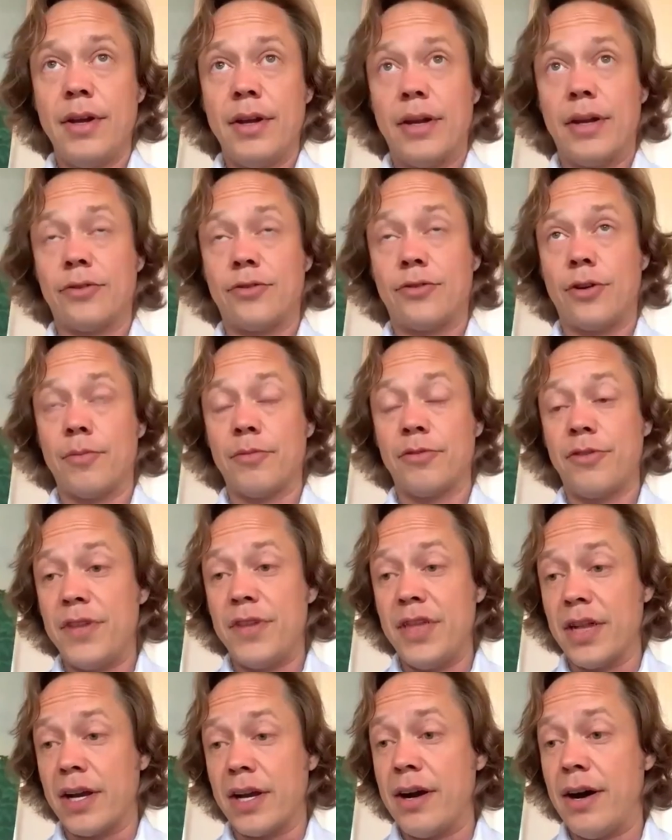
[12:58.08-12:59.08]
In terms of
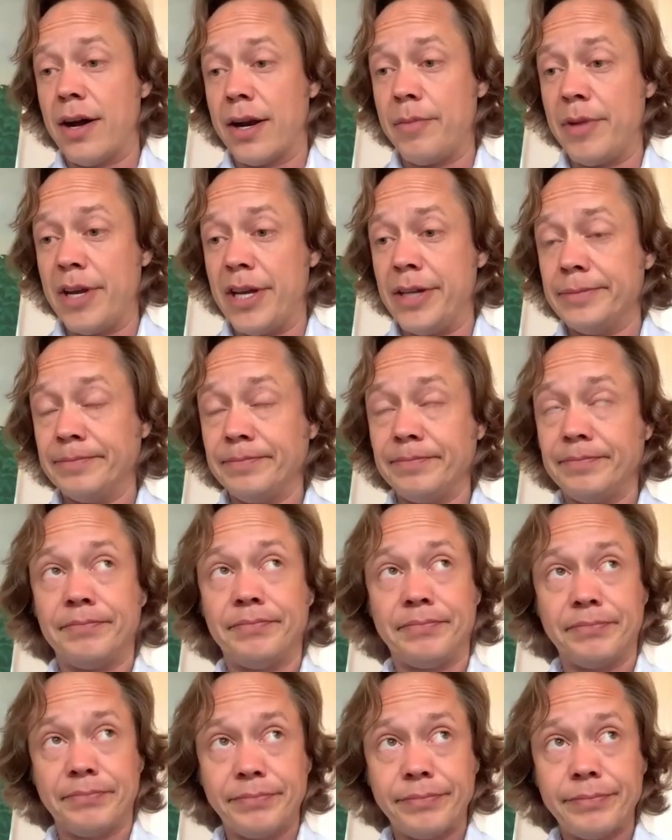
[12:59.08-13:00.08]
the economy,
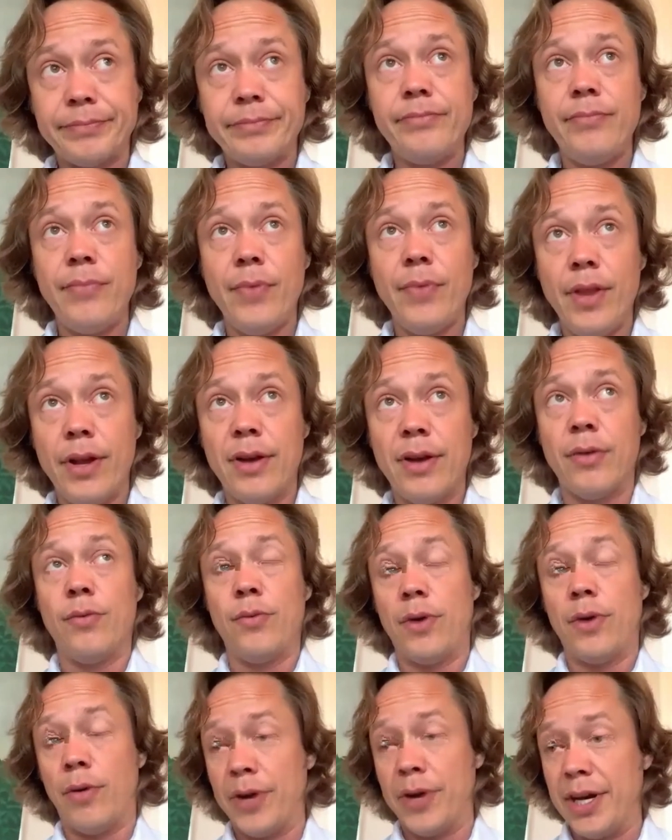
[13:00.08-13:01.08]

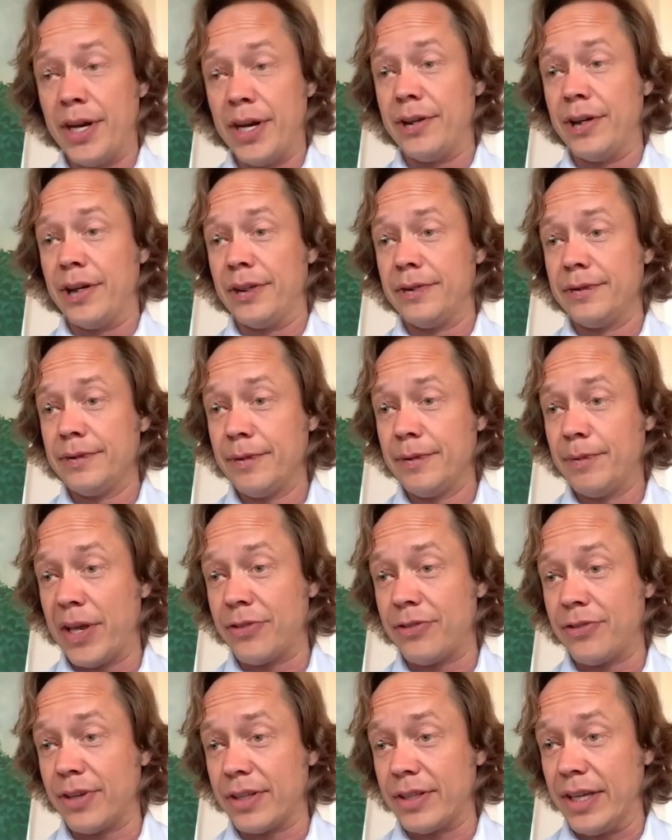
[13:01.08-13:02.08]
well, we need to
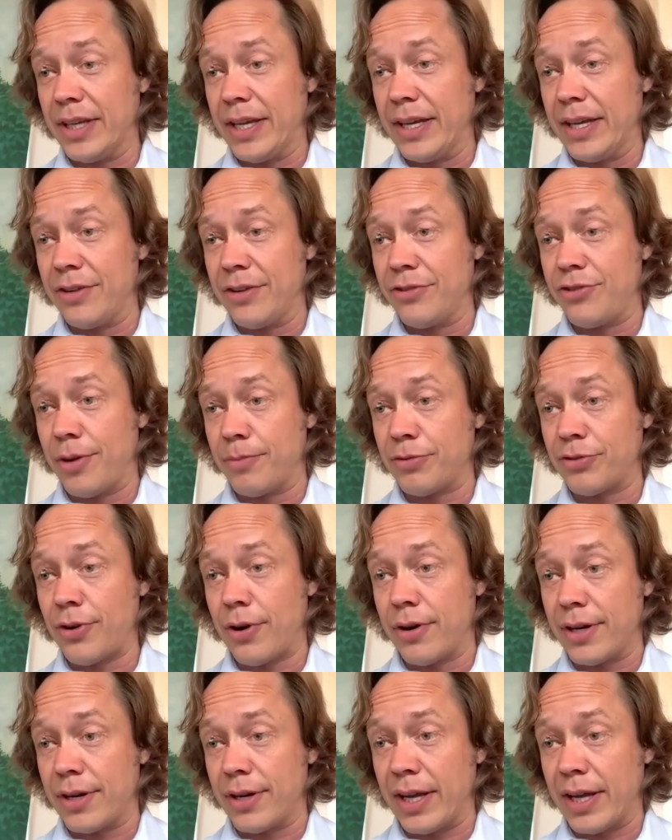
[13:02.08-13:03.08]
basically get it jump
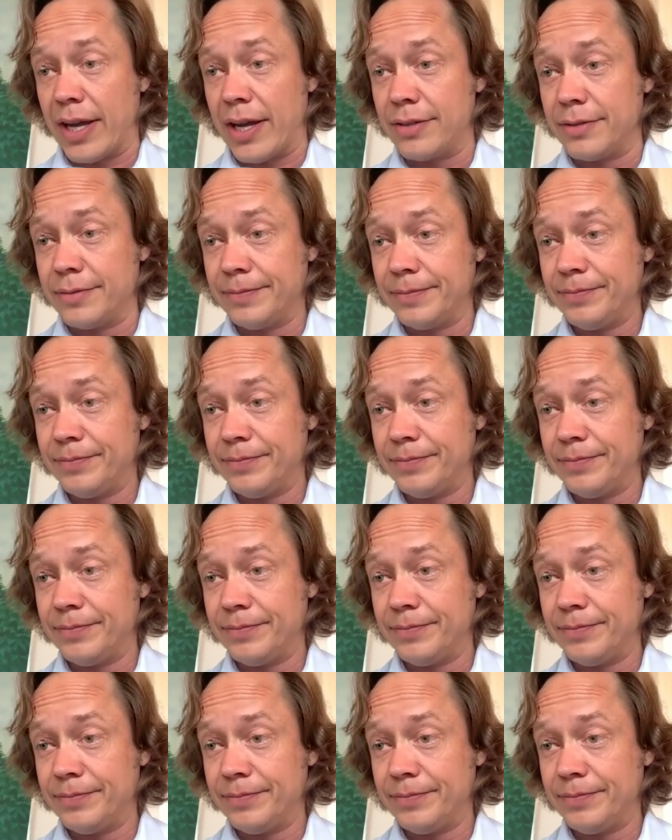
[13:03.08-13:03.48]
started again.